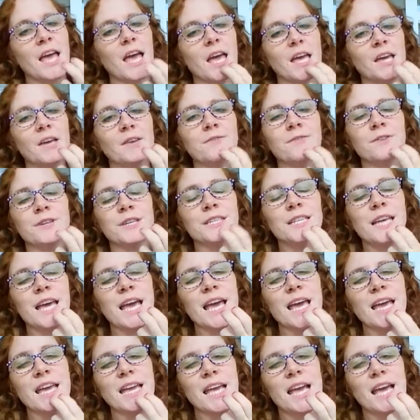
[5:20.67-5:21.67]
Every
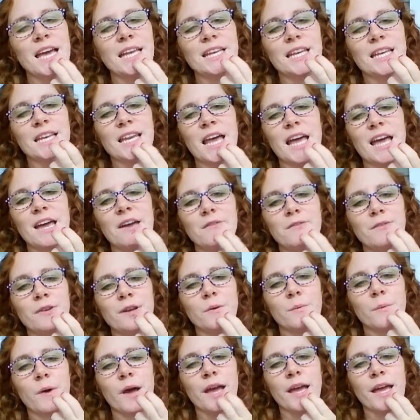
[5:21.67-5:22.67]
day and in
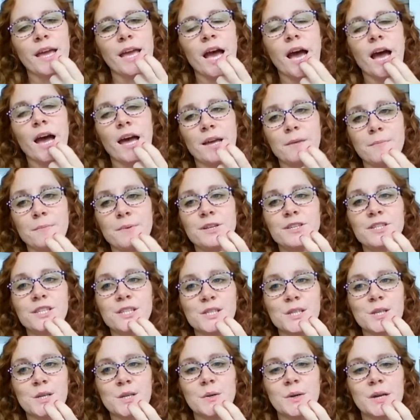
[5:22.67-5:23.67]
every way, I
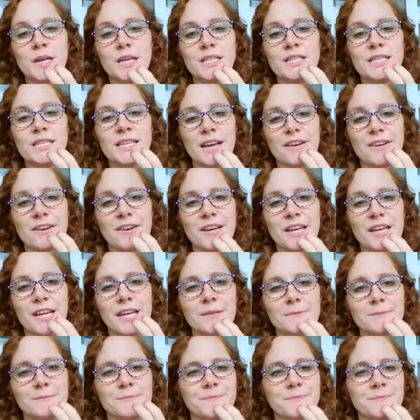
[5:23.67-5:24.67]
pursue
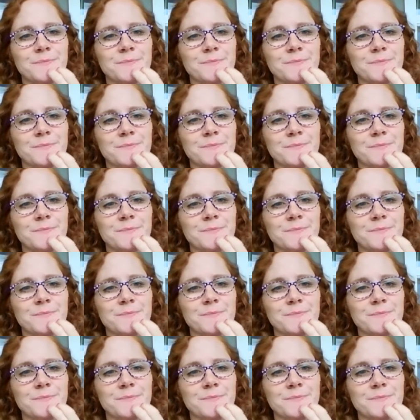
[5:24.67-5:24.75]
integrity.